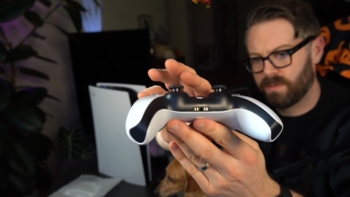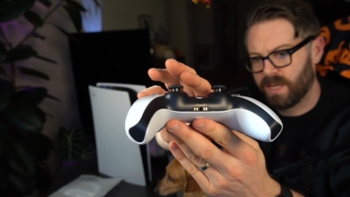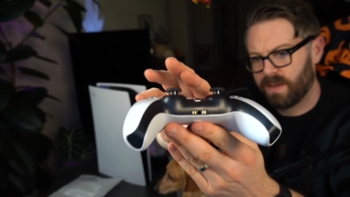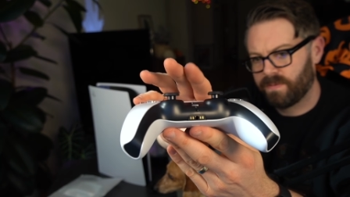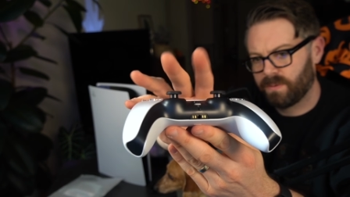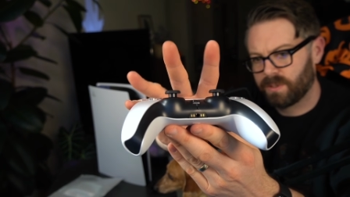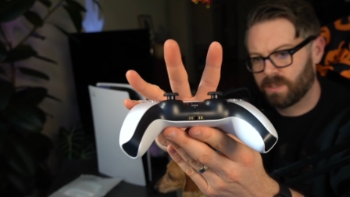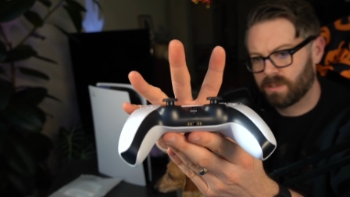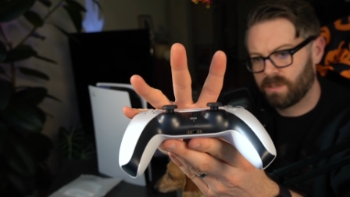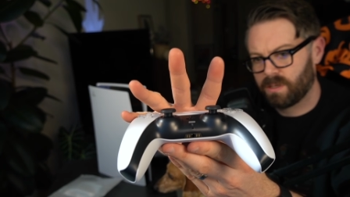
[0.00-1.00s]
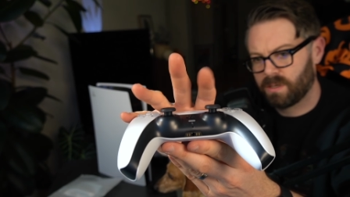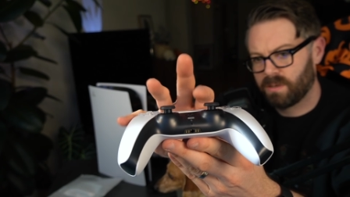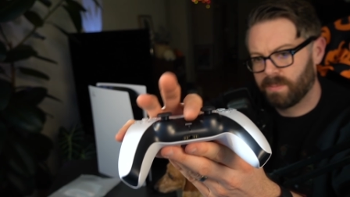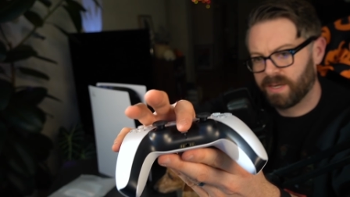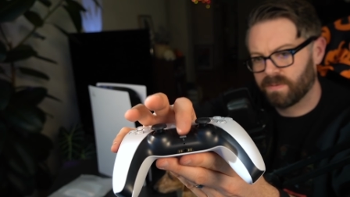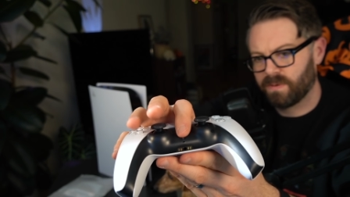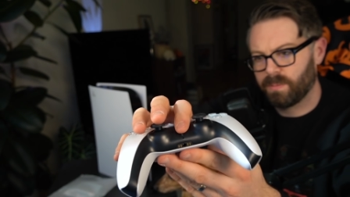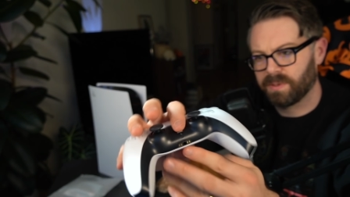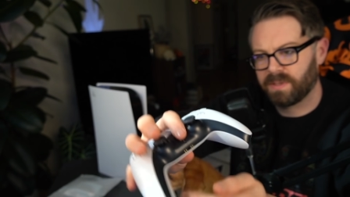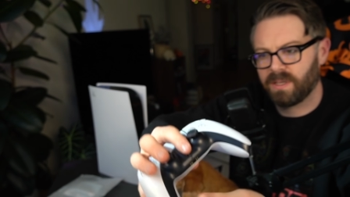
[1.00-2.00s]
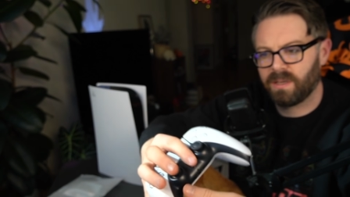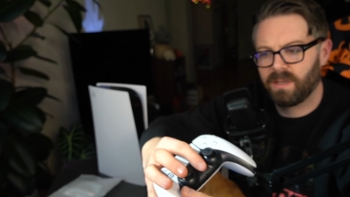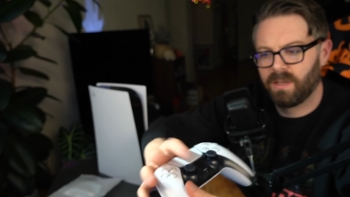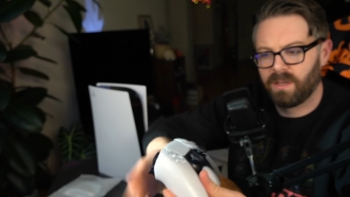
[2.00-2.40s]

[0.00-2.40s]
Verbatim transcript: Headphone jack there, microphone built in,